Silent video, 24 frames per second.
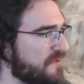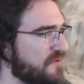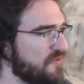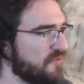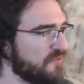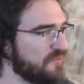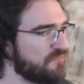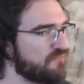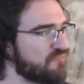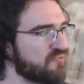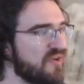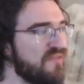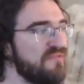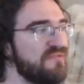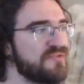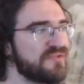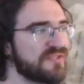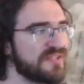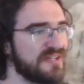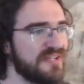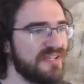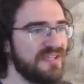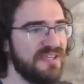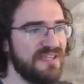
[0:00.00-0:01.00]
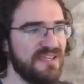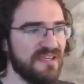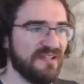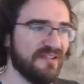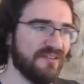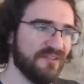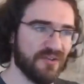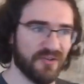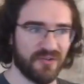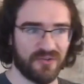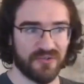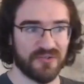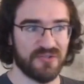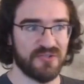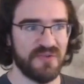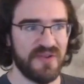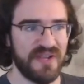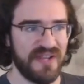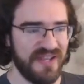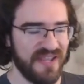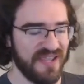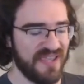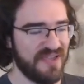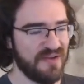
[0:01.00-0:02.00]
previously in Docker
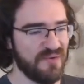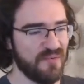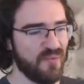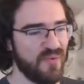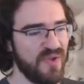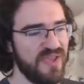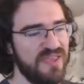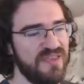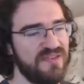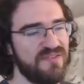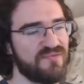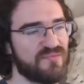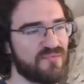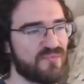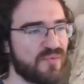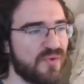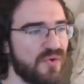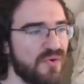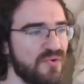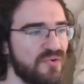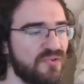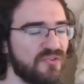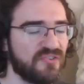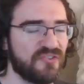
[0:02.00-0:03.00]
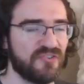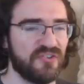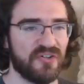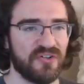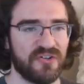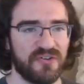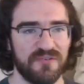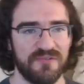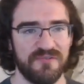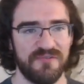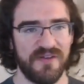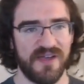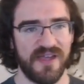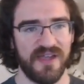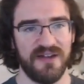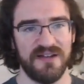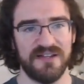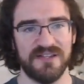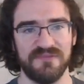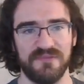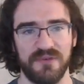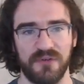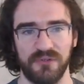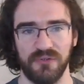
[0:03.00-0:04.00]
training, we've wrote Docker files
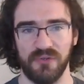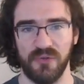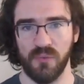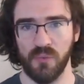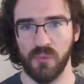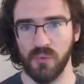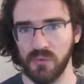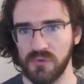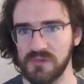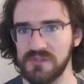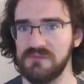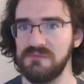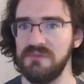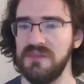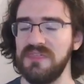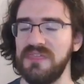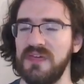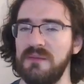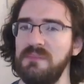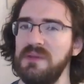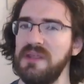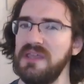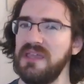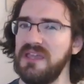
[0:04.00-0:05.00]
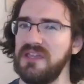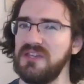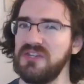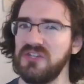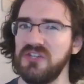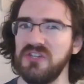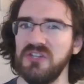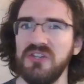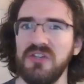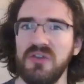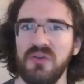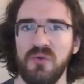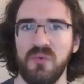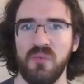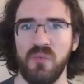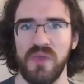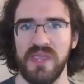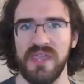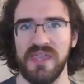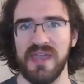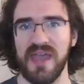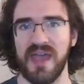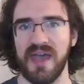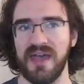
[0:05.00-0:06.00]
for the Wordsmith application.
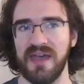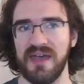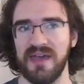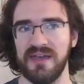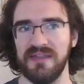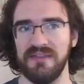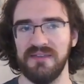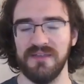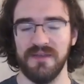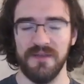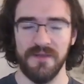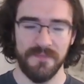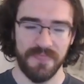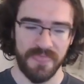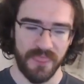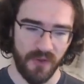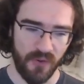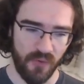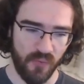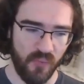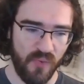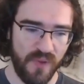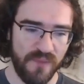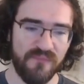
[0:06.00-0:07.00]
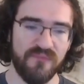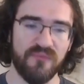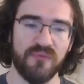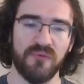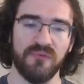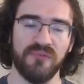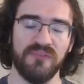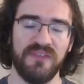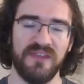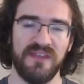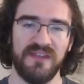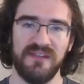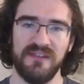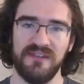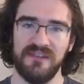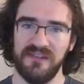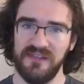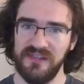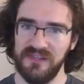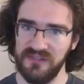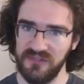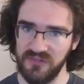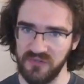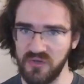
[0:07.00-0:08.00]
We had a web frontend
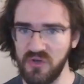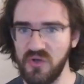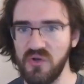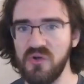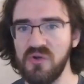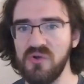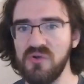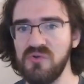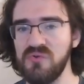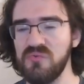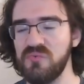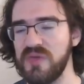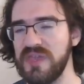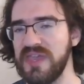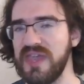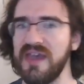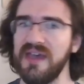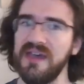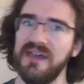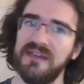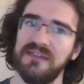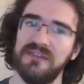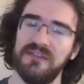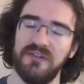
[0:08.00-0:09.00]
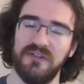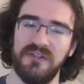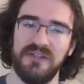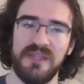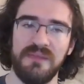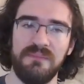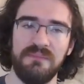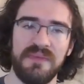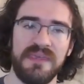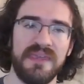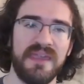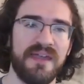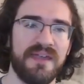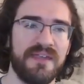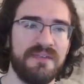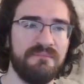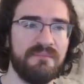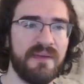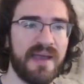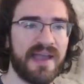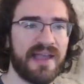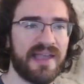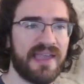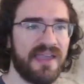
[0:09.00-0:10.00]
in Go, we had an API
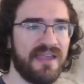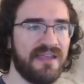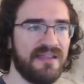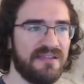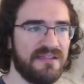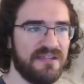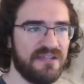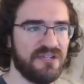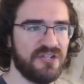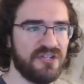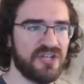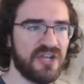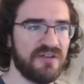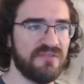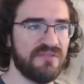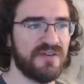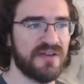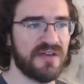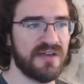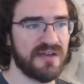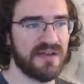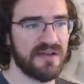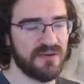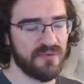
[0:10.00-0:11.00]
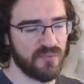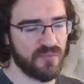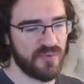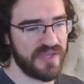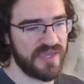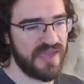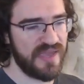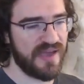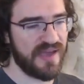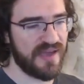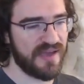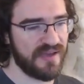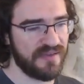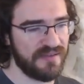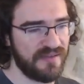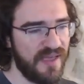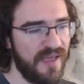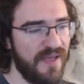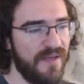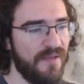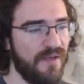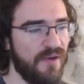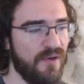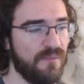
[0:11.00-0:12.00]
backend in Java, we had
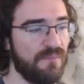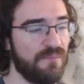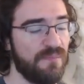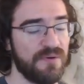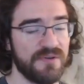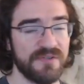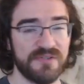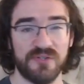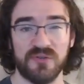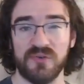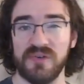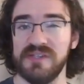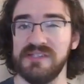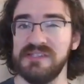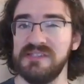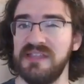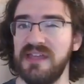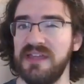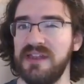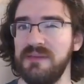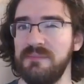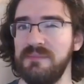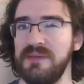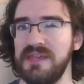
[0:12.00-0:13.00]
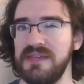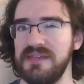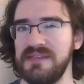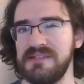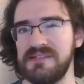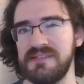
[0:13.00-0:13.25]
a Postgres database.